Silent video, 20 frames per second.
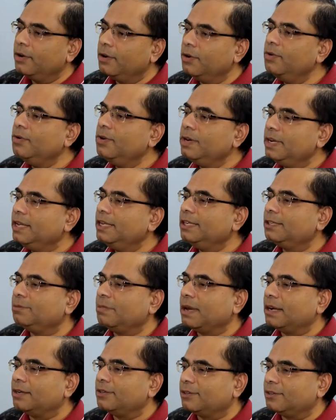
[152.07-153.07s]
who needs
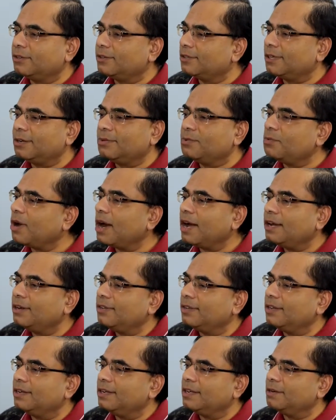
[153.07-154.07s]
mentors and why do
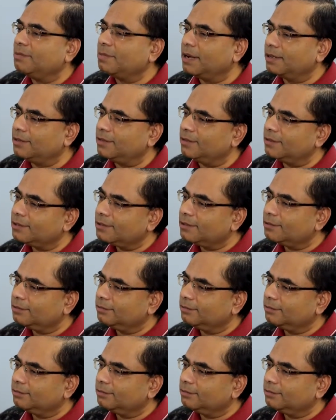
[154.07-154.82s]
they need mentors?